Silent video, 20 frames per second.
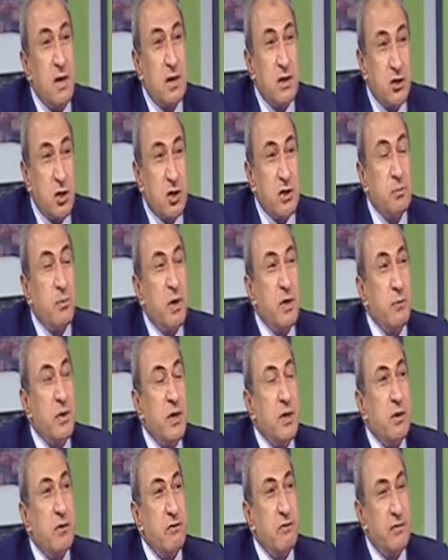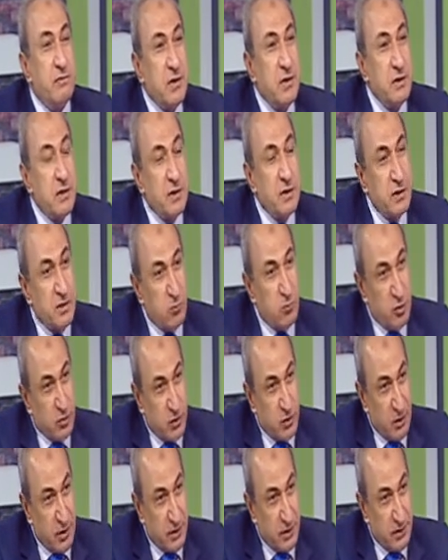just by way of defending the
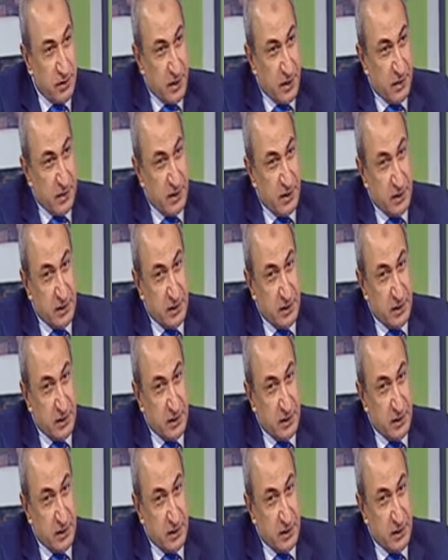borderlines and